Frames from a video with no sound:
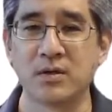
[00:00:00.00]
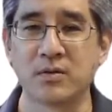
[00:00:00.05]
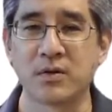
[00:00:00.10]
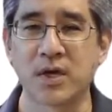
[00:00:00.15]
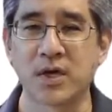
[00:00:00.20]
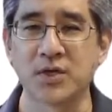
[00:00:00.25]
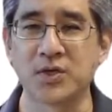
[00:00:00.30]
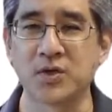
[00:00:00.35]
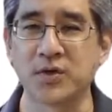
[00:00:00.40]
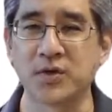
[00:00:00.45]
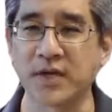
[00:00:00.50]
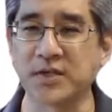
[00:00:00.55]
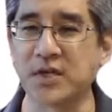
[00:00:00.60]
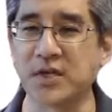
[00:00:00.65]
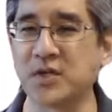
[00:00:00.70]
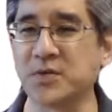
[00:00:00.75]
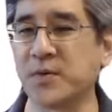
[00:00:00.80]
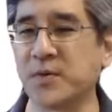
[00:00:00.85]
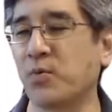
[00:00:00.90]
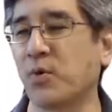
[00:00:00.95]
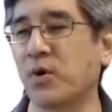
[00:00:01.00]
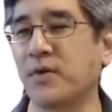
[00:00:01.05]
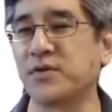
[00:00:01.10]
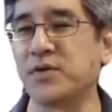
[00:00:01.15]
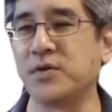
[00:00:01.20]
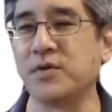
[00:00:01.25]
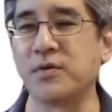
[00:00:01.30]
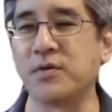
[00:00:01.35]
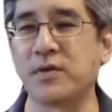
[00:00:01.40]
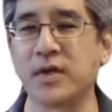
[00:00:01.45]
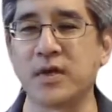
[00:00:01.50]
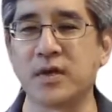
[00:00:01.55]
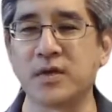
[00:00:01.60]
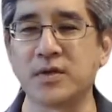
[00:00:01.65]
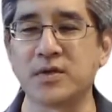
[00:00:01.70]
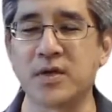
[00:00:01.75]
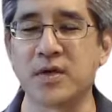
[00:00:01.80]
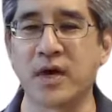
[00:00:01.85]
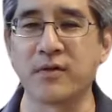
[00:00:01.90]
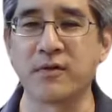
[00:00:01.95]
Okay, so that tells me one of two
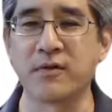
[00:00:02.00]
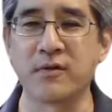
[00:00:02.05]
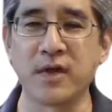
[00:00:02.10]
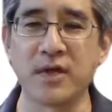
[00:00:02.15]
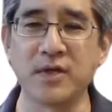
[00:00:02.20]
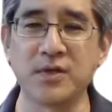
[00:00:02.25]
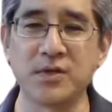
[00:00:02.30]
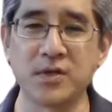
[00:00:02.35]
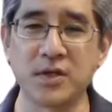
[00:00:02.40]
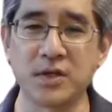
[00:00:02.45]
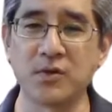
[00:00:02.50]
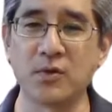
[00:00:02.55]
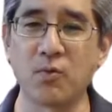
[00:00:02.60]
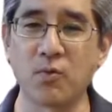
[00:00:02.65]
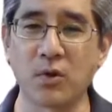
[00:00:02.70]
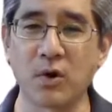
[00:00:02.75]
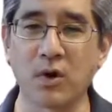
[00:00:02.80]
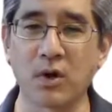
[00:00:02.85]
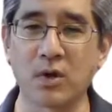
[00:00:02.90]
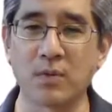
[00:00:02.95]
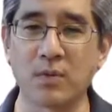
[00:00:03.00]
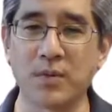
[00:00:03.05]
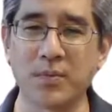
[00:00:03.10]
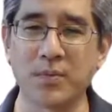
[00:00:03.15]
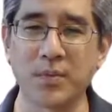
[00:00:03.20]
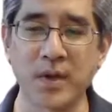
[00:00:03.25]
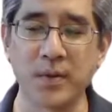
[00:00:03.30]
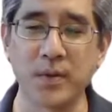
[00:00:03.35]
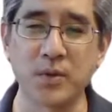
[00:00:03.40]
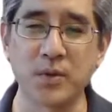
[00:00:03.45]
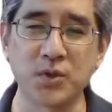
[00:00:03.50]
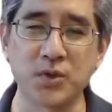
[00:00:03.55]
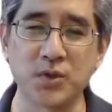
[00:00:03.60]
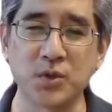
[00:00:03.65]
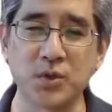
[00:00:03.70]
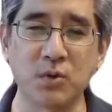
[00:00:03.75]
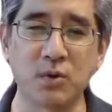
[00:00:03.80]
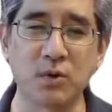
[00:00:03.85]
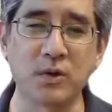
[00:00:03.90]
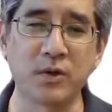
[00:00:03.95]
things. Either they did the work, but maybe it was
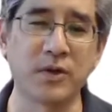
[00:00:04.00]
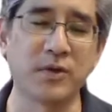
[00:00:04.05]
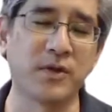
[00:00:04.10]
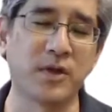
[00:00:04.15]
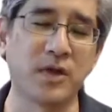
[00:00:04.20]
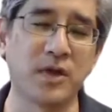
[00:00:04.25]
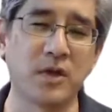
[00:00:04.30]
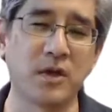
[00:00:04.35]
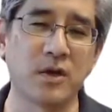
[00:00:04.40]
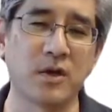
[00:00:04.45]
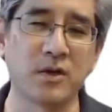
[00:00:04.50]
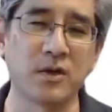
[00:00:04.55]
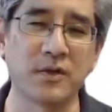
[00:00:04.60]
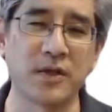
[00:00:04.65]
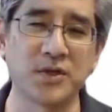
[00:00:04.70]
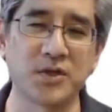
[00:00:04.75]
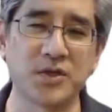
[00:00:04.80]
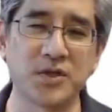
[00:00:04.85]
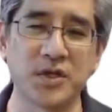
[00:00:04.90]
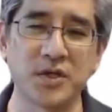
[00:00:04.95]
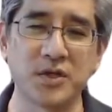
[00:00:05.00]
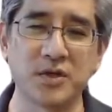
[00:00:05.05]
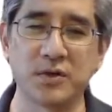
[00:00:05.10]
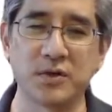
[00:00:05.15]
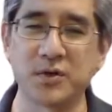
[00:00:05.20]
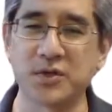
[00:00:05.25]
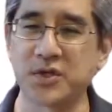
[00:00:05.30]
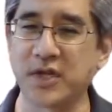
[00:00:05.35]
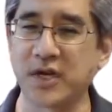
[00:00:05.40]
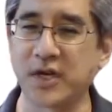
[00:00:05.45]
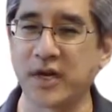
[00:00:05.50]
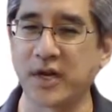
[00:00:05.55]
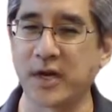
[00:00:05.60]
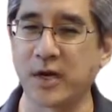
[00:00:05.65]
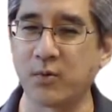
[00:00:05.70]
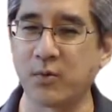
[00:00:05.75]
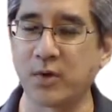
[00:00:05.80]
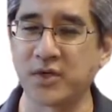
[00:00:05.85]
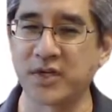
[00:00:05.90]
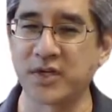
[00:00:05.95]
too early in the year and they just didn't understand how
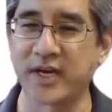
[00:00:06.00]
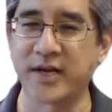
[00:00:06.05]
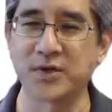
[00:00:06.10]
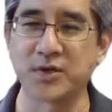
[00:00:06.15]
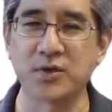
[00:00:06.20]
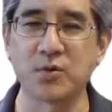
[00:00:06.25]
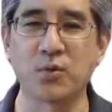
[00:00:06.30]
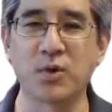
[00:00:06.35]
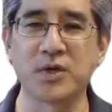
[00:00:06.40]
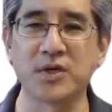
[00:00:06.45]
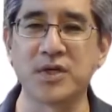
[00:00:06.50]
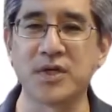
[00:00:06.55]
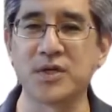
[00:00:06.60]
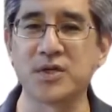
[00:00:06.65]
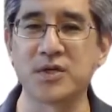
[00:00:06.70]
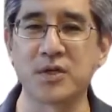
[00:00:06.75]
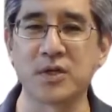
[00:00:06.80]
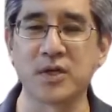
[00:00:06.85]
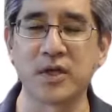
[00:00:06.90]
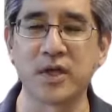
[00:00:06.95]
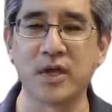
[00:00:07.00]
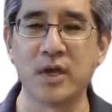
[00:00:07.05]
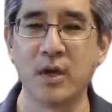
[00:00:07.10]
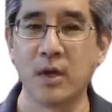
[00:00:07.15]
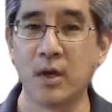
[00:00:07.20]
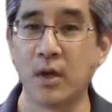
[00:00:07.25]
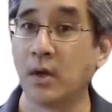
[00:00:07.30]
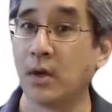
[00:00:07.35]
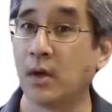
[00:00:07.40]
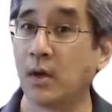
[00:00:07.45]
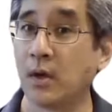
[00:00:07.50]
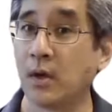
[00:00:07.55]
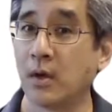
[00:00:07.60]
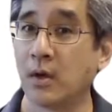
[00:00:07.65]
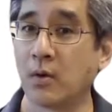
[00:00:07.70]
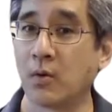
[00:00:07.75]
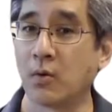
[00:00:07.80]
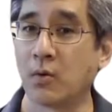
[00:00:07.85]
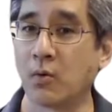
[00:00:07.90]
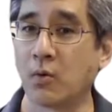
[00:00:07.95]
to attach the work digitally,
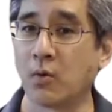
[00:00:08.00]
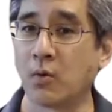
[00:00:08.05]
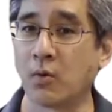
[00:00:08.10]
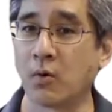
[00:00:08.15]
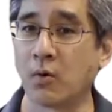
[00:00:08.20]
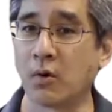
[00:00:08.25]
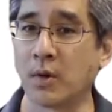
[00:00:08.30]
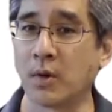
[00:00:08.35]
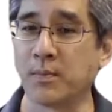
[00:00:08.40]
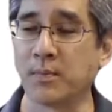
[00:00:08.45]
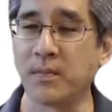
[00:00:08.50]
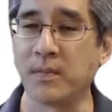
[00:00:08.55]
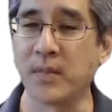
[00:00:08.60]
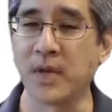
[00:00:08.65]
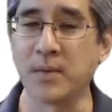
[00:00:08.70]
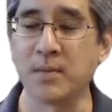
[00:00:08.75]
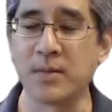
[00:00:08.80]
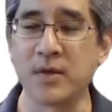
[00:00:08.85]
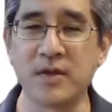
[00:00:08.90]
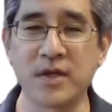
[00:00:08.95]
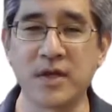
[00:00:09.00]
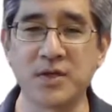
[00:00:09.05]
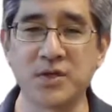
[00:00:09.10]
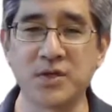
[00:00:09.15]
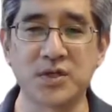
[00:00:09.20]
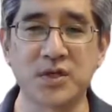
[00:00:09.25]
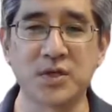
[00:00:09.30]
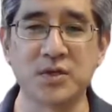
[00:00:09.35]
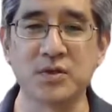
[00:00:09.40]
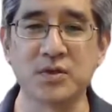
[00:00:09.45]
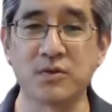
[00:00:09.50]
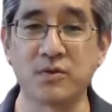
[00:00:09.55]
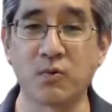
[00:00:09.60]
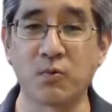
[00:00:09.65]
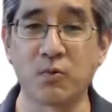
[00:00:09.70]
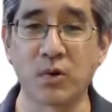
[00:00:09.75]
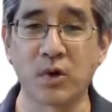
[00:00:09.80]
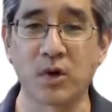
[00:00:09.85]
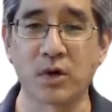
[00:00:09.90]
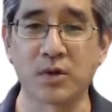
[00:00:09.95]
or maybe they just didn't do the
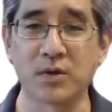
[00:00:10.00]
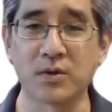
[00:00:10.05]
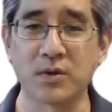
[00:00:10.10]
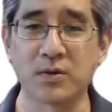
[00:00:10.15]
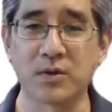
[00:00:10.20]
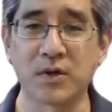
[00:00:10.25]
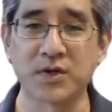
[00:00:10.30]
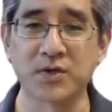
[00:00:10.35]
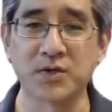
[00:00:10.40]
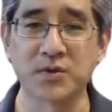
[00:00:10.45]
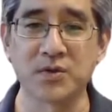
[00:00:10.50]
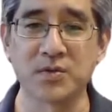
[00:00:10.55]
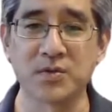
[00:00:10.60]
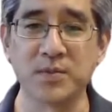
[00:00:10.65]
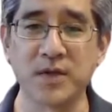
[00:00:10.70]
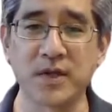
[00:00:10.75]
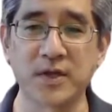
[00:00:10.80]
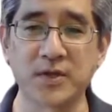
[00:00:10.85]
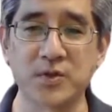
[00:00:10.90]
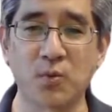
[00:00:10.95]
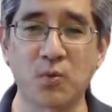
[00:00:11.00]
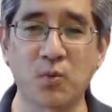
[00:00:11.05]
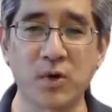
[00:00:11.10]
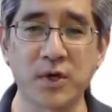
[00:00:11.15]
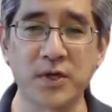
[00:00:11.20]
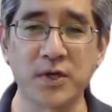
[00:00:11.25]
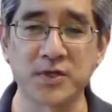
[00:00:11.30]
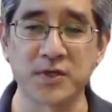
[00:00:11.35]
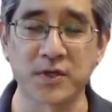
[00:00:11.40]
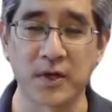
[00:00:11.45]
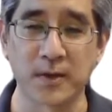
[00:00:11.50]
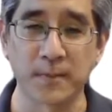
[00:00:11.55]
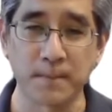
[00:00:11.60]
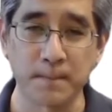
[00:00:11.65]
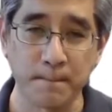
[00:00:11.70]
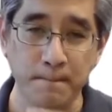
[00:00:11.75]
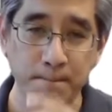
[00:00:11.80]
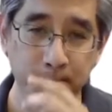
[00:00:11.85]
work. Okay, so to me, that's a warning sign.